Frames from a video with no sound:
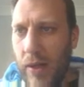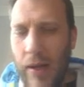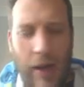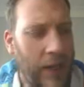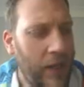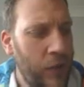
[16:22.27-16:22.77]

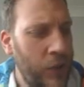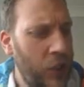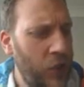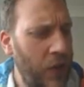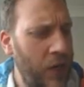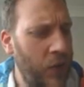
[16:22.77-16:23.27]
Alex, which
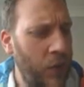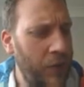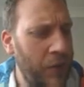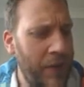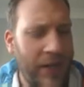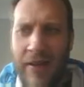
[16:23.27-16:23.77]
screen do you want me
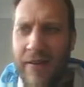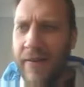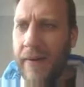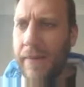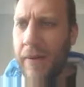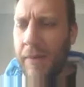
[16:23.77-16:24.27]
to make
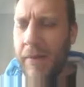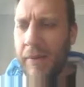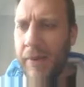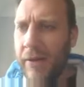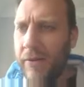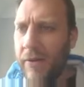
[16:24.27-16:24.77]
easier? Make
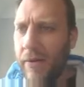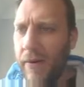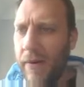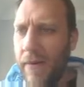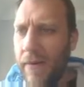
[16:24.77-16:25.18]
bigger, sorry.